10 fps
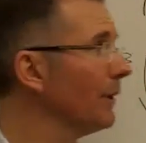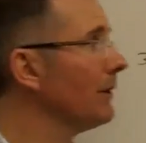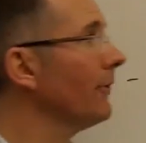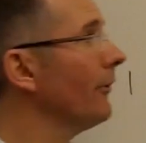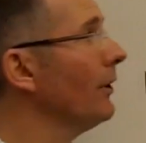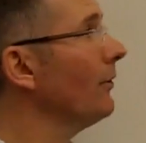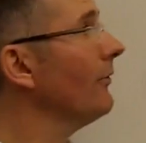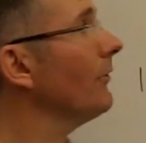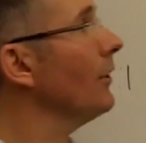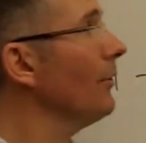which is that
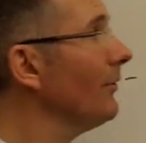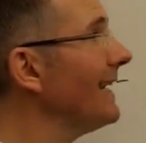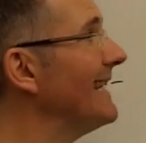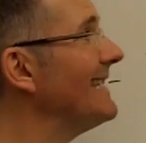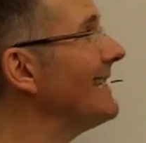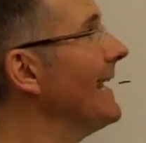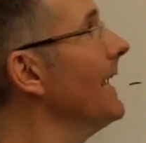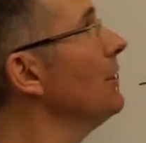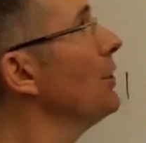you can clearly see